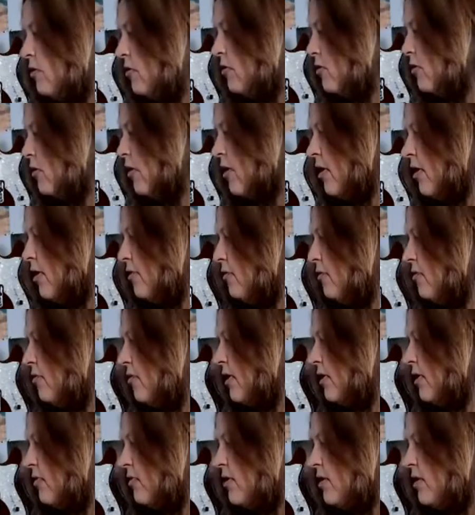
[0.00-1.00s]
Tas
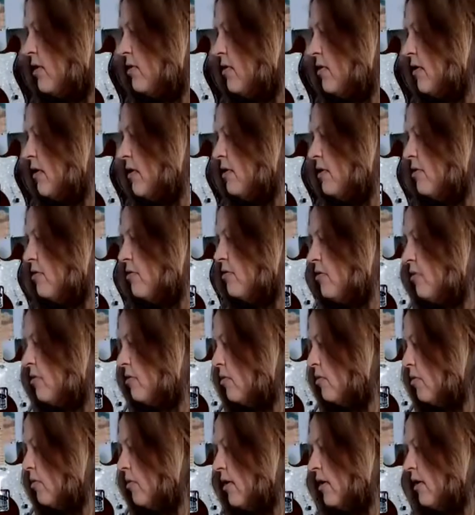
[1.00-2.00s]
and TTs,
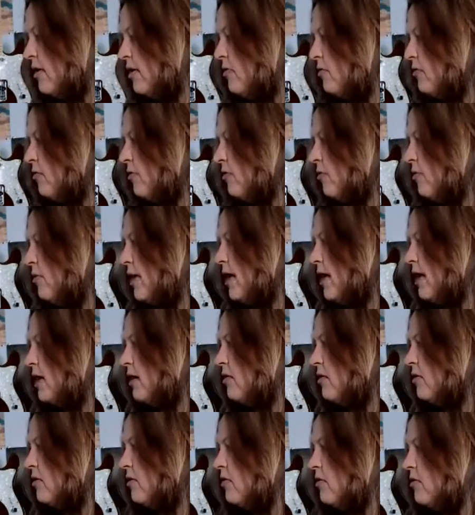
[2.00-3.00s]
1, 2,
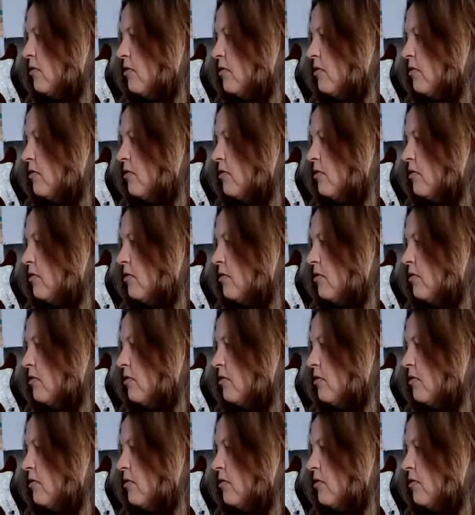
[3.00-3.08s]
and,